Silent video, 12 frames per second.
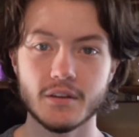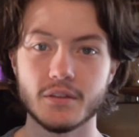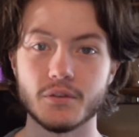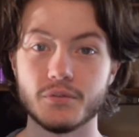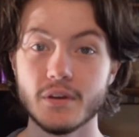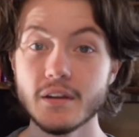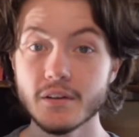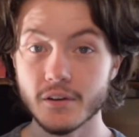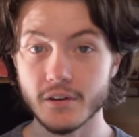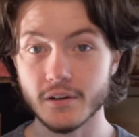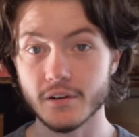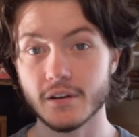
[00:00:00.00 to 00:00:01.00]
the
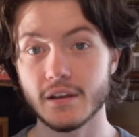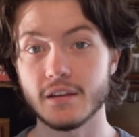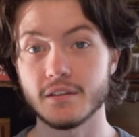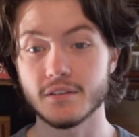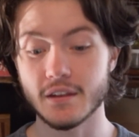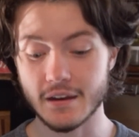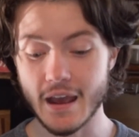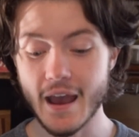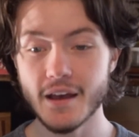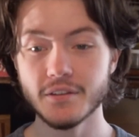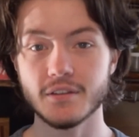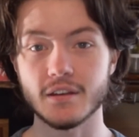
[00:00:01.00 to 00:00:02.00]
vinegar is an
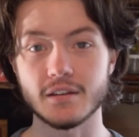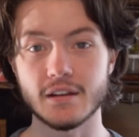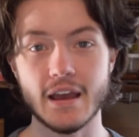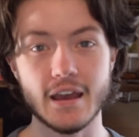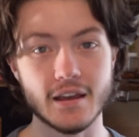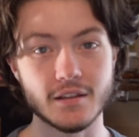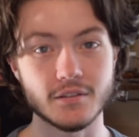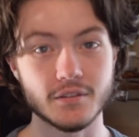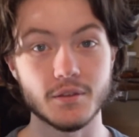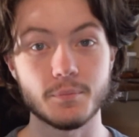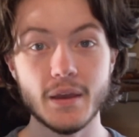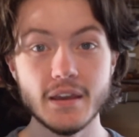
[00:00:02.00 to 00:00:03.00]
acid and
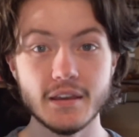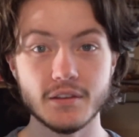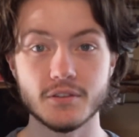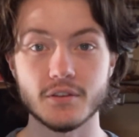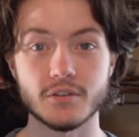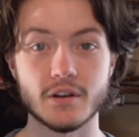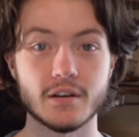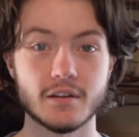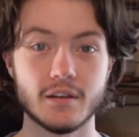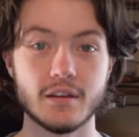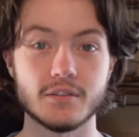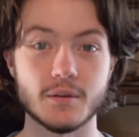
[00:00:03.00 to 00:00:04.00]
the baking soda is